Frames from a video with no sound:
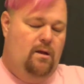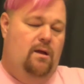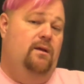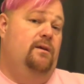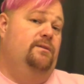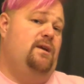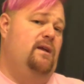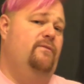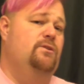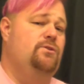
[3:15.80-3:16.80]
it's kind
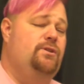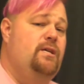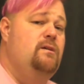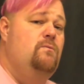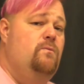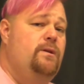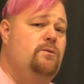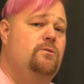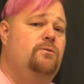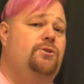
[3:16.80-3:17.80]
of interesting when
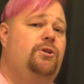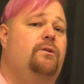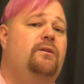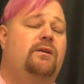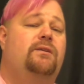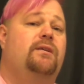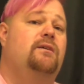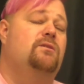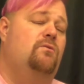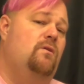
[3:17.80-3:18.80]
you're shooting these
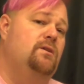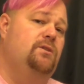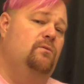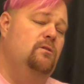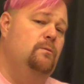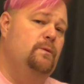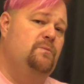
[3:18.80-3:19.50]
things across the room,